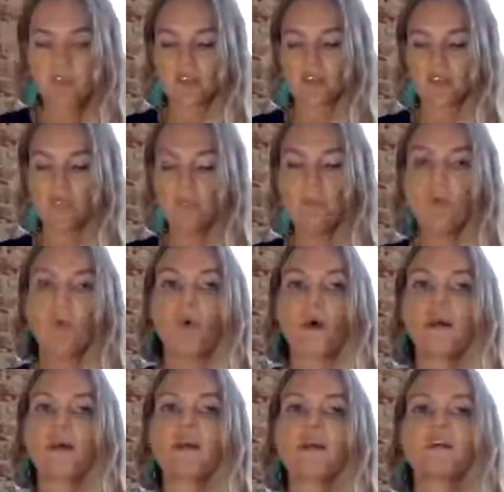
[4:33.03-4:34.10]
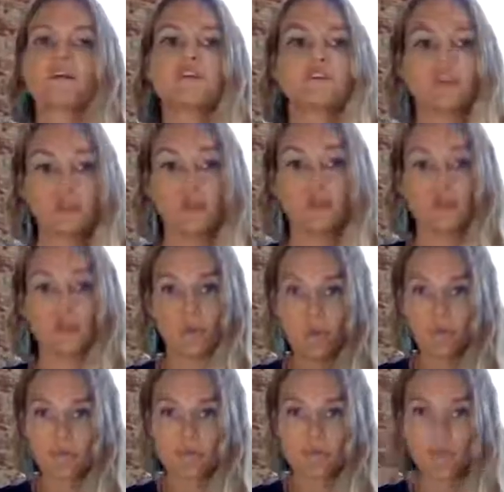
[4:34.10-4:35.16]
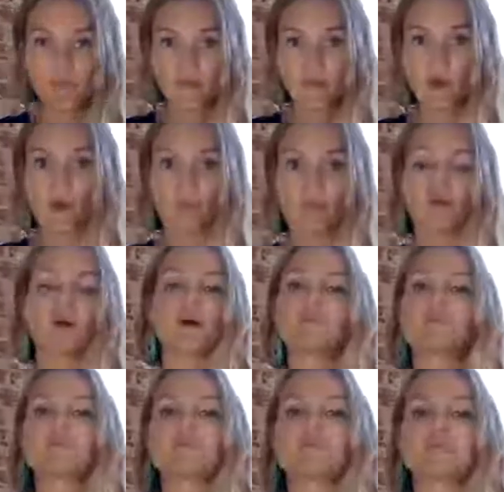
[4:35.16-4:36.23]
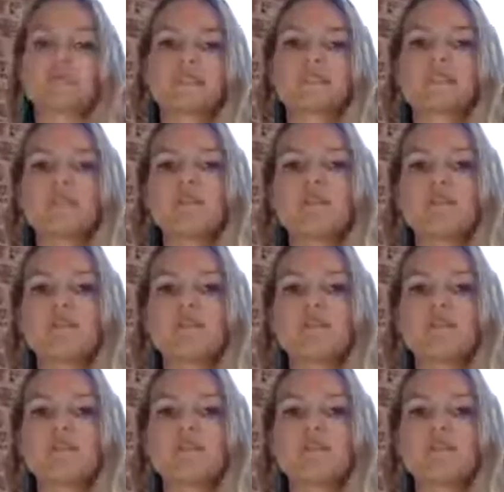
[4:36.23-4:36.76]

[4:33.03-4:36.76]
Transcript: The more you open up to receive,